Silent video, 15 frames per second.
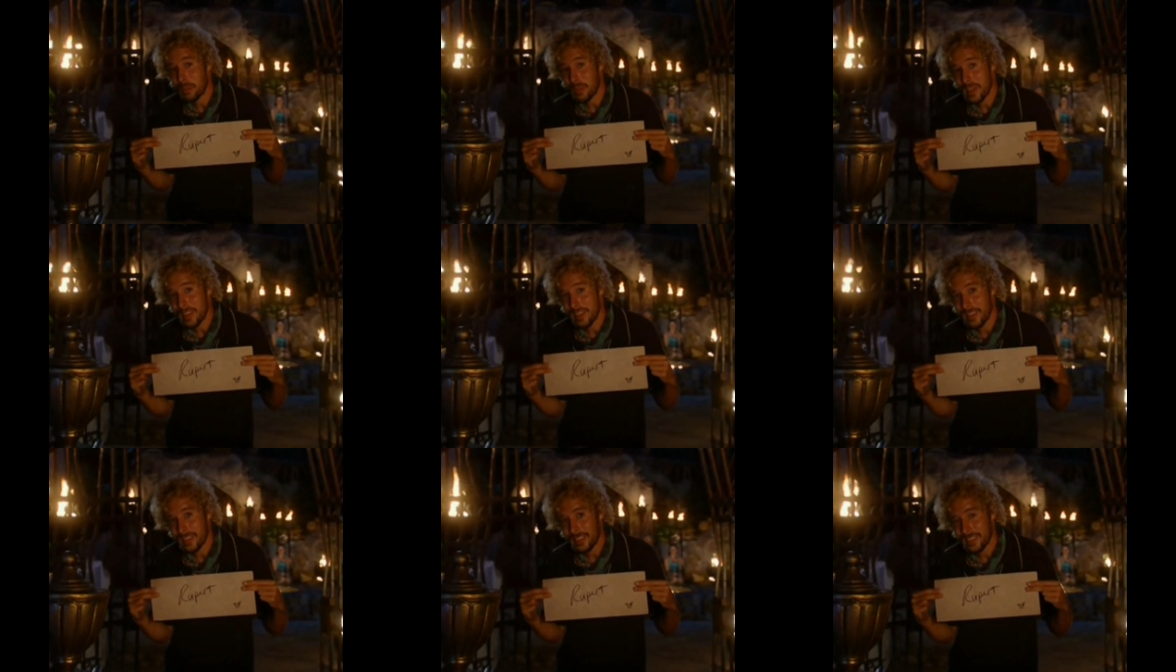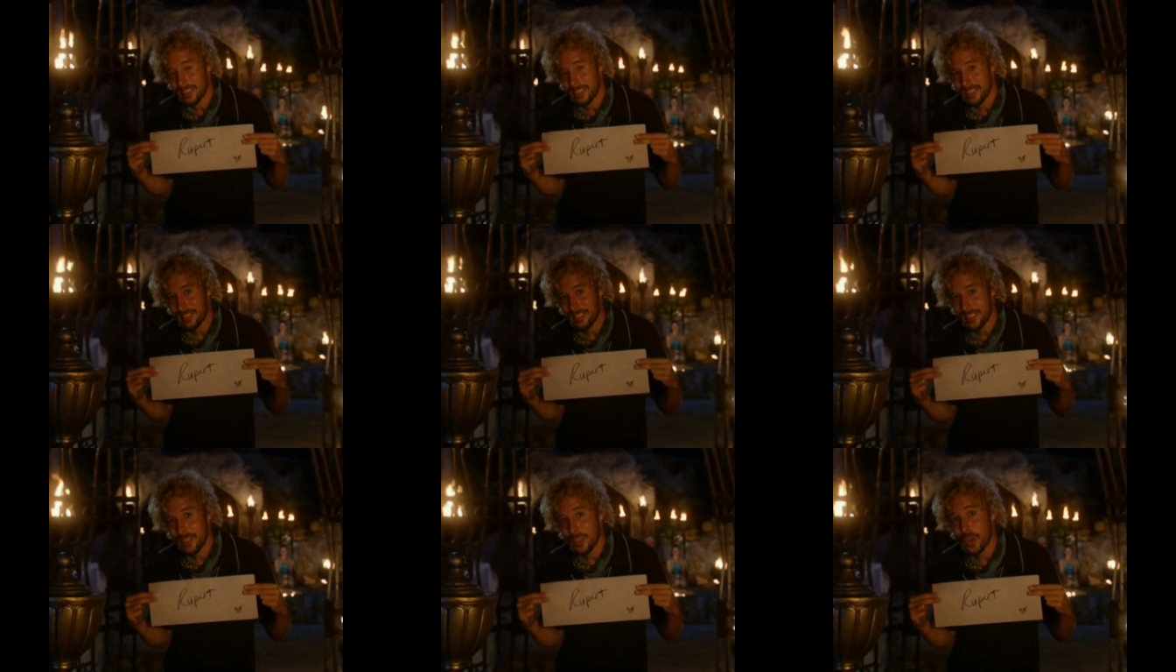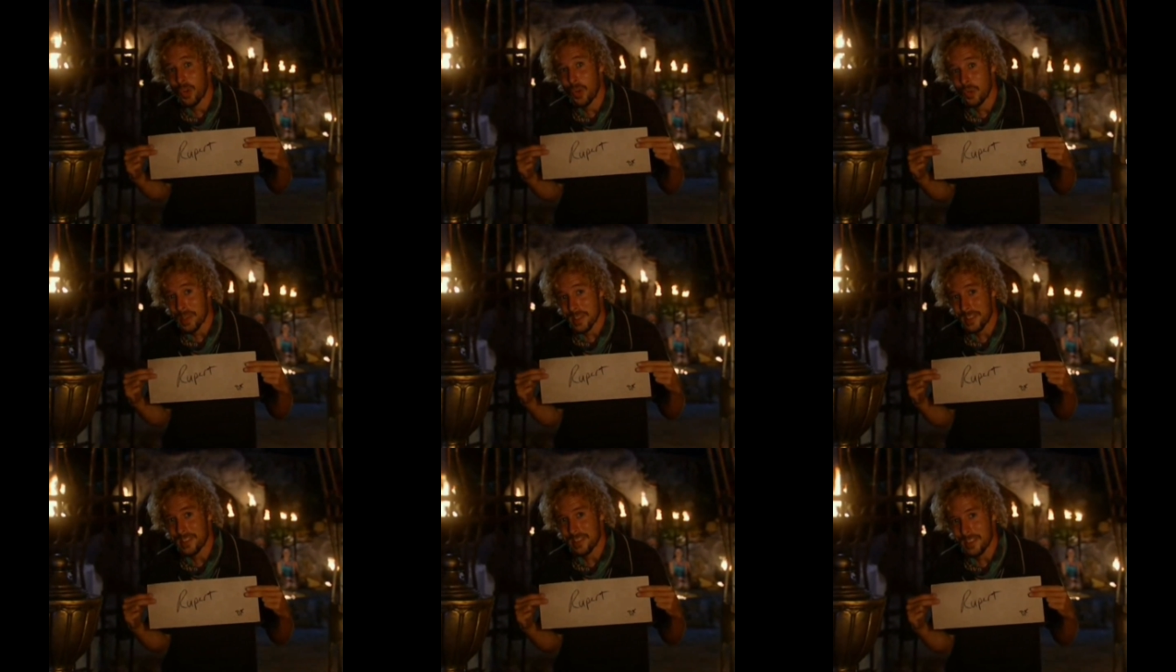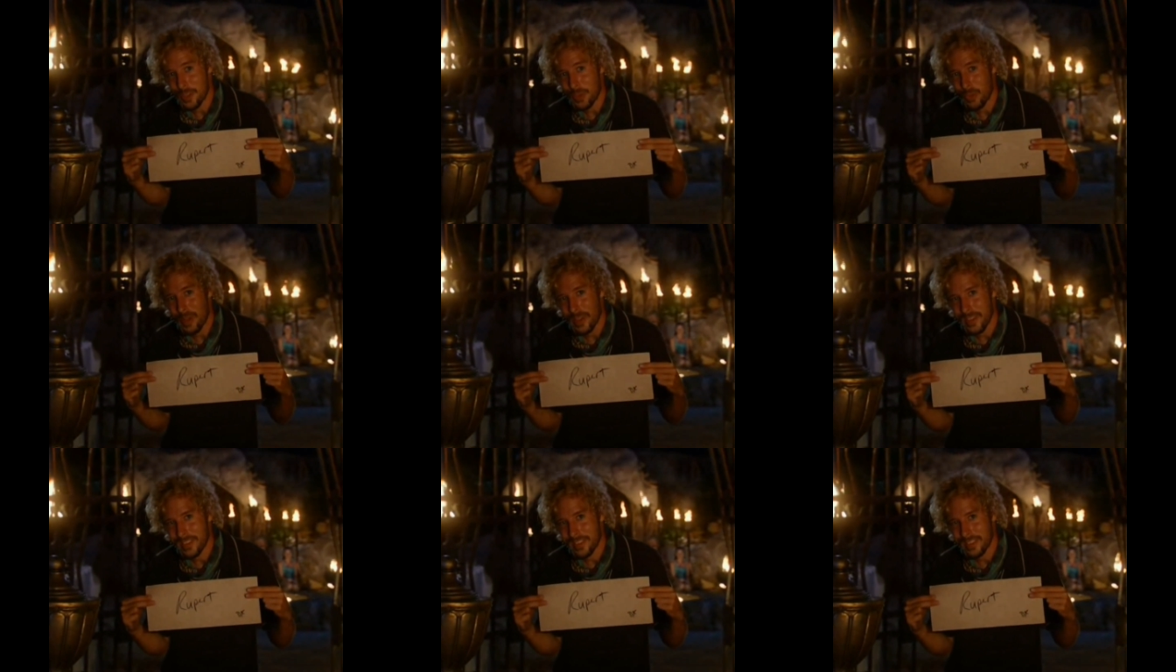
man always gets his way.